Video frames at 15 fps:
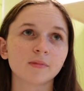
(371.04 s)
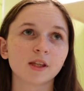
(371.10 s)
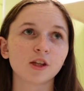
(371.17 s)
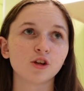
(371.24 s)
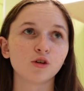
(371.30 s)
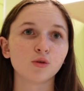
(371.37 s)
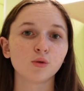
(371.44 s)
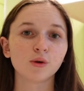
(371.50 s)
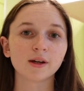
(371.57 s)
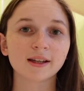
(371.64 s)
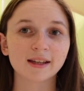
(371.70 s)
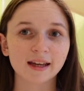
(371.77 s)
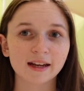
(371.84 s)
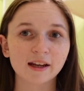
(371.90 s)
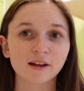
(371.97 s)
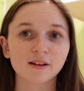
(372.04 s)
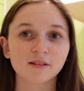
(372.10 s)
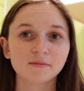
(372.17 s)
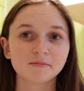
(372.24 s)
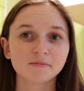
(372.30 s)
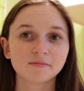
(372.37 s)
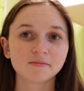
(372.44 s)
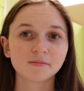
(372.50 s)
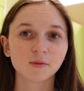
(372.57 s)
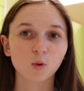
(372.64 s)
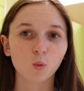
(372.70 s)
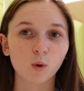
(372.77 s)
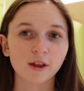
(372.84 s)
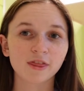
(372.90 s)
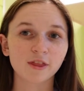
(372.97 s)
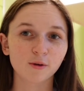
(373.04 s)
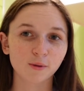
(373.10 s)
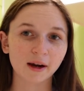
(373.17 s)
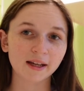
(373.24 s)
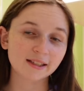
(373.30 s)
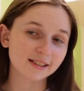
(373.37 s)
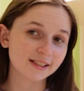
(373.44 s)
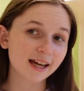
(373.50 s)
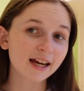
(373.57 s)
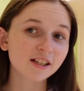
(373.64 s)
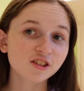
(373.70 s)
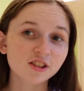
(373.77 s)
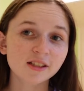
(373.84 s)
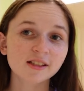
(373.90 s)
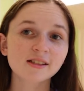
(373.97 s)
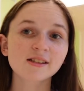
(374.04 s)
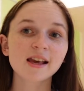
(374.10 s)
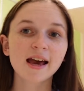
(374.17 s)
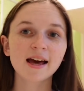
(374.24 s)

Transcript: you get it with the right intentions.